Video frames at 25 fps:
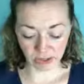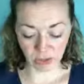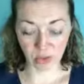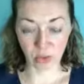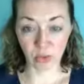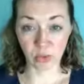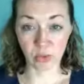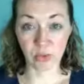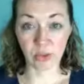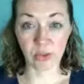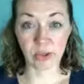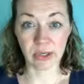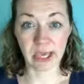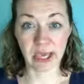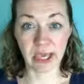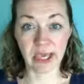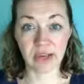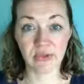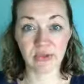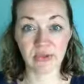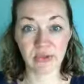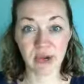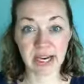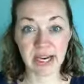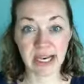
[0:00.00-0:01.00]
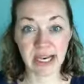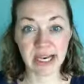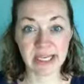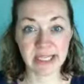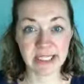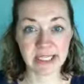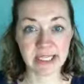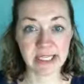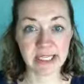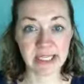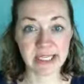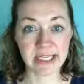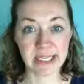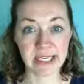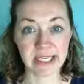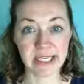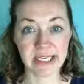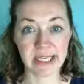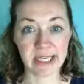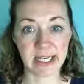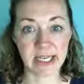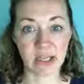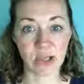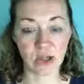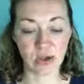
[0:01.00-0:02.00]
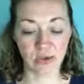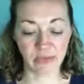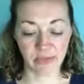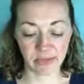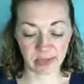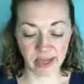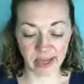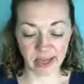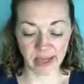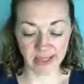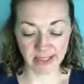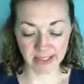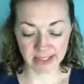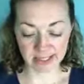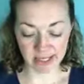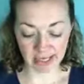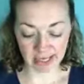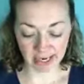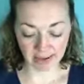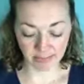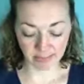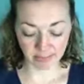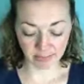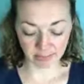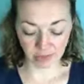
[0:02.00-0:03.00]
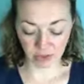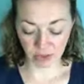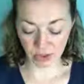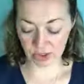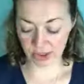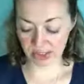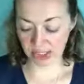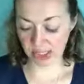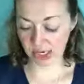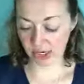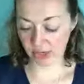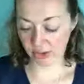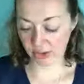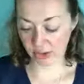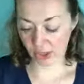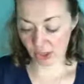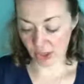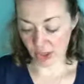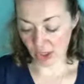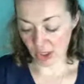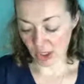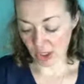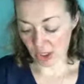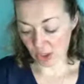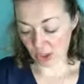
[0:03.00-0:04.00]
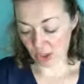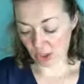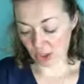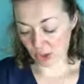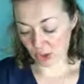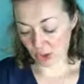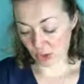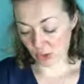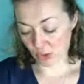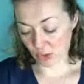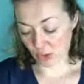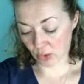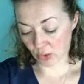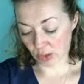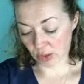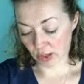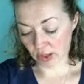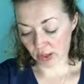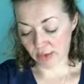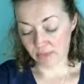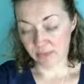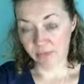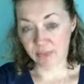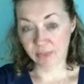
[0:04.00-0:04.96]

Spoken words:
So we'll get right into the detail of that just now. So